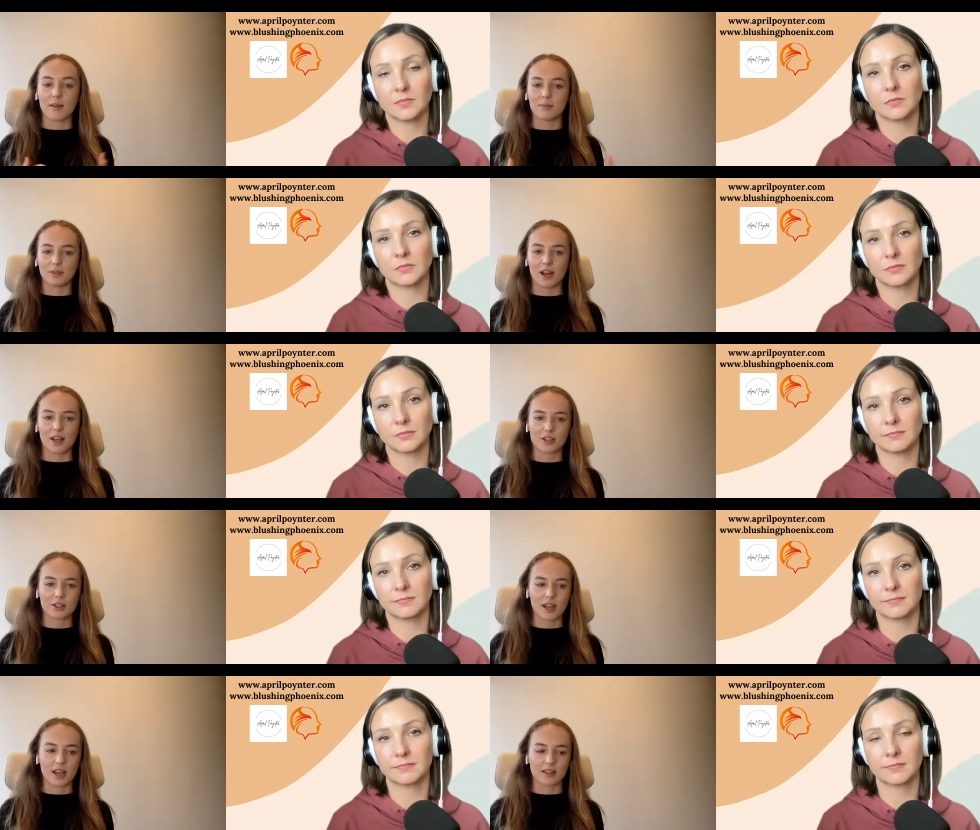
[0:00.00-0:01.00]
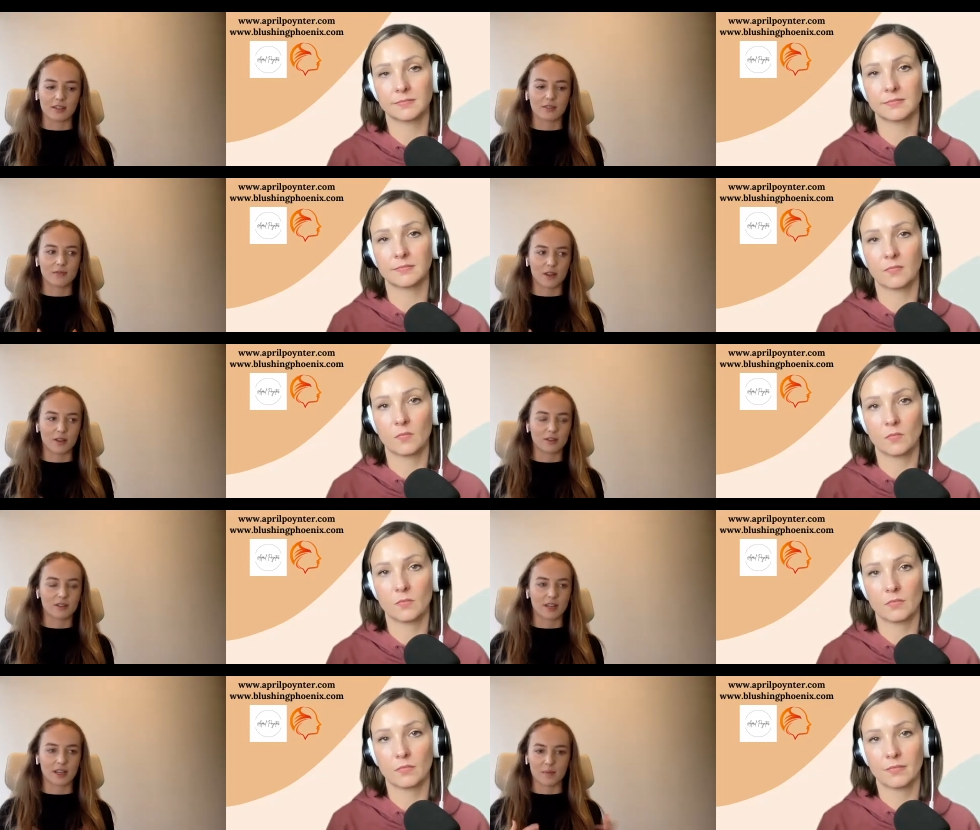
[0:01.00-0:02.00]
Speaker 1: i blushed and felt
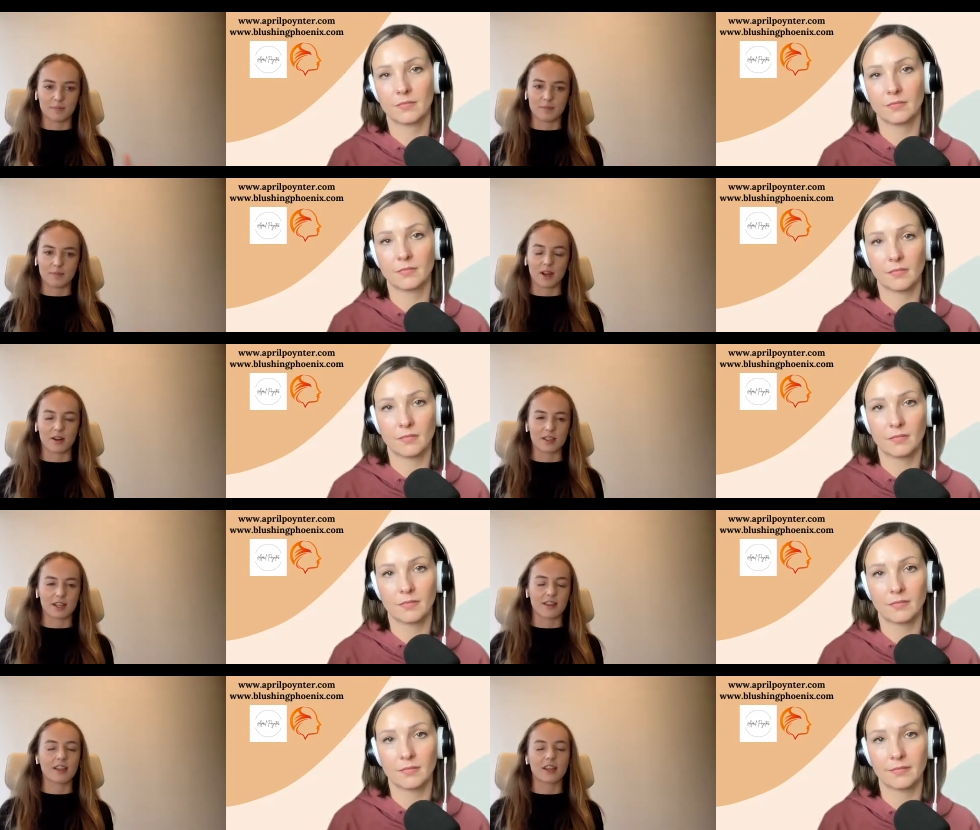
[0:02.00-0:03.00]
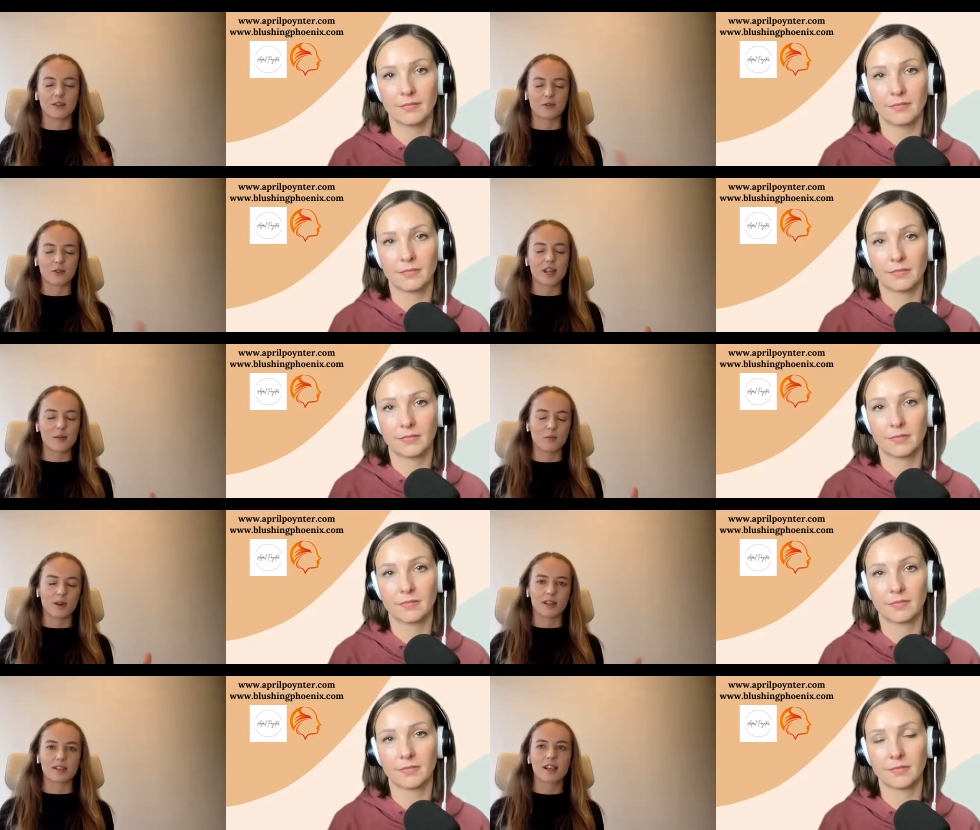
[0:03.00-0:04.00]
like embarrassed i think yeah the first time
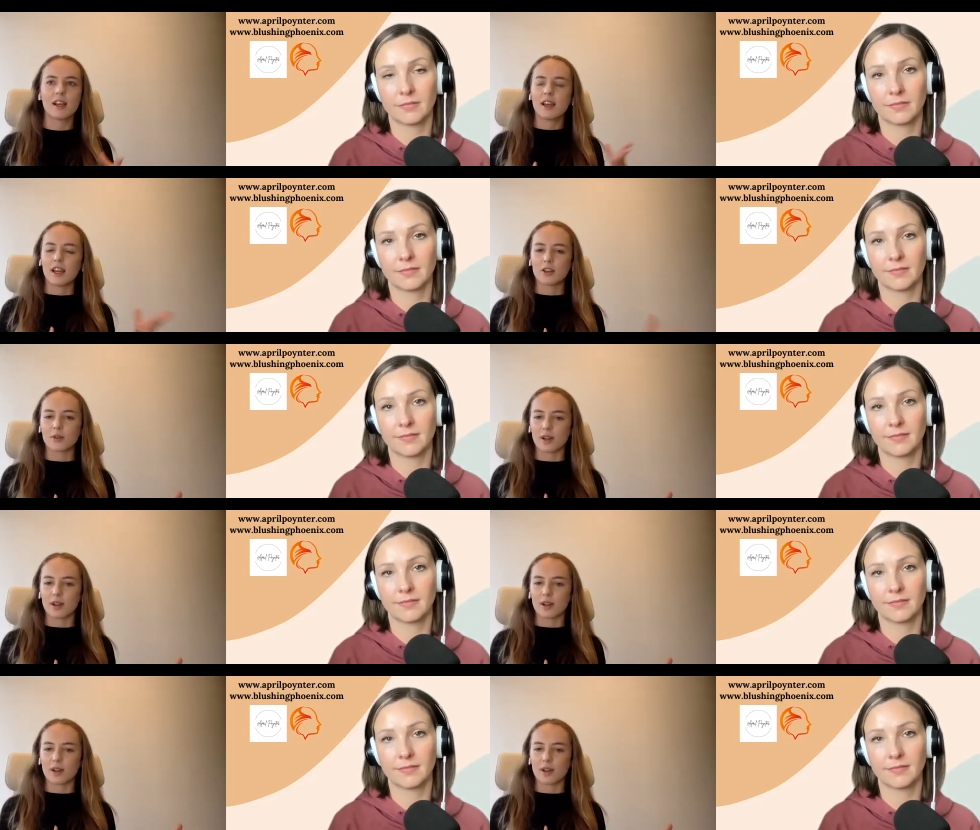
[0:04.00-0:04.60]
was in